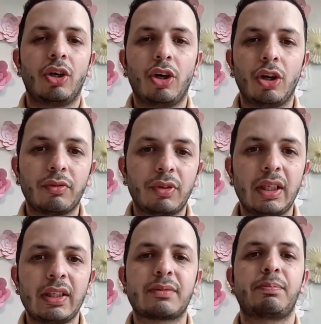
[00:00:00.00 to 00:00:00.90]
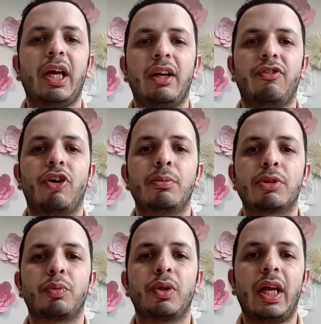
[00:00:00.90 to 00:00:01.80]
all of these
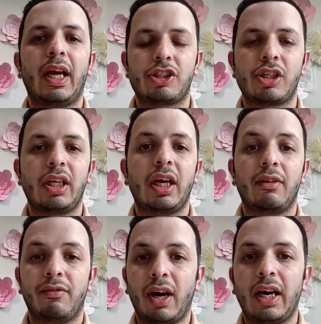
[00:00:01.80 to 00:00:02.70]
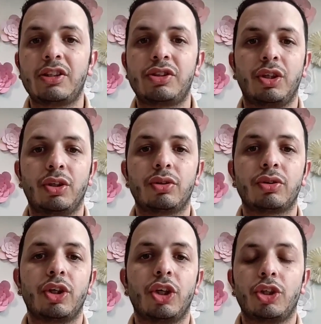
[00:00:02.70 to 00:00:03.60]
platforms will actually advise
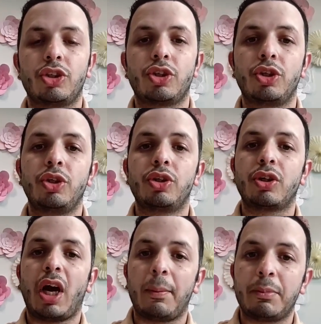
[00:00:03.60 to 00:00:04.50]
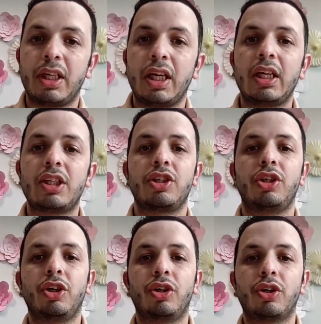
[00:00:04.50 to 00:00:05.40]
you to update
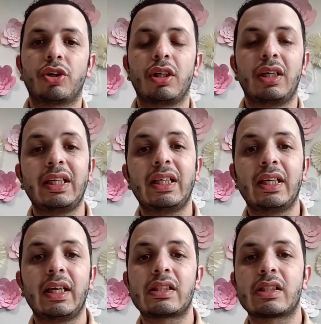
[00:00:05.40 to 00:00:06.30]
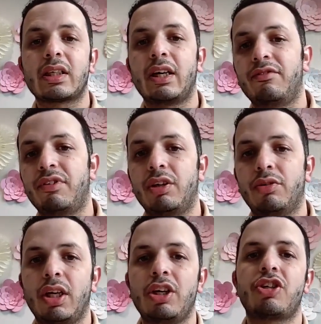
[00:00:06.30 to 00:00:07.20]
your DNS
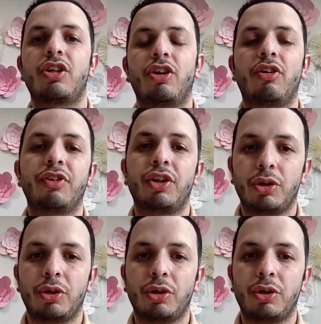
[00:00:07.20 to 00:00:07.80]
configuration of your